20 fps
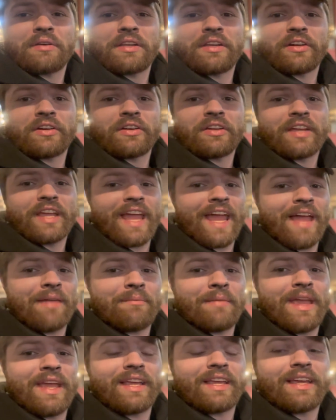here. You can't
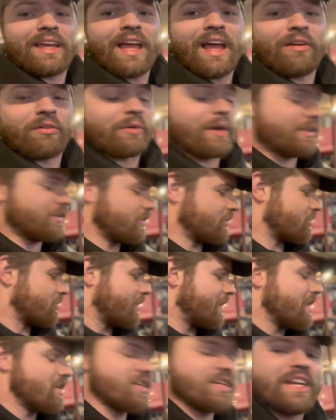make a
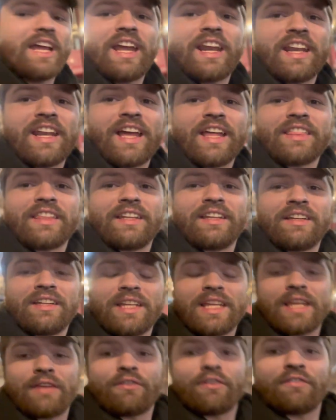registration out of nothing.
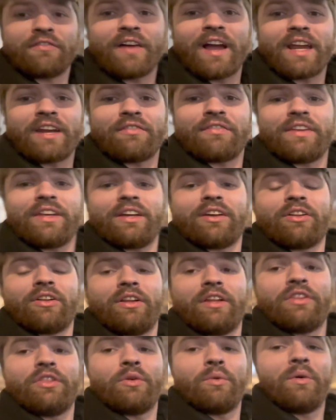If you find a
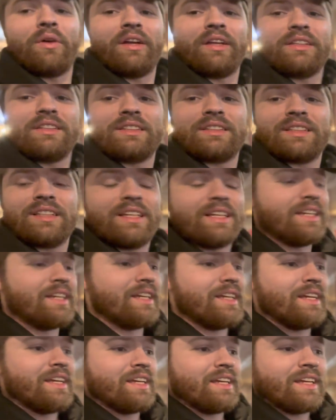vehicle in the woods,
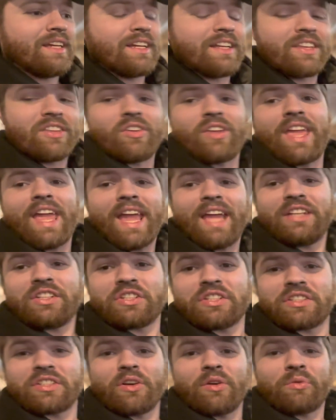you can't
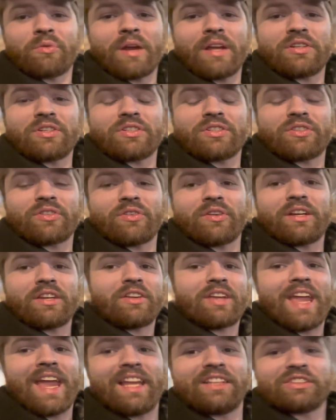just go register it.
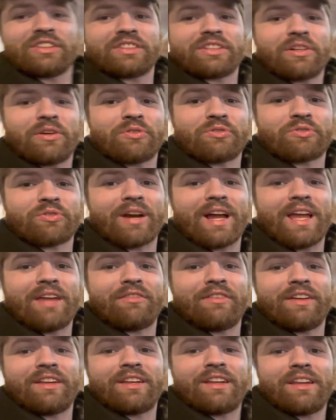You can't just go
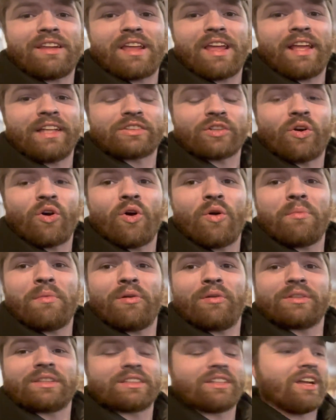drive it. It's
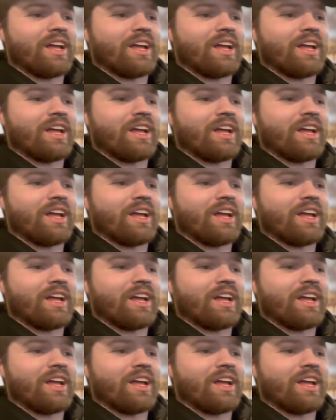almost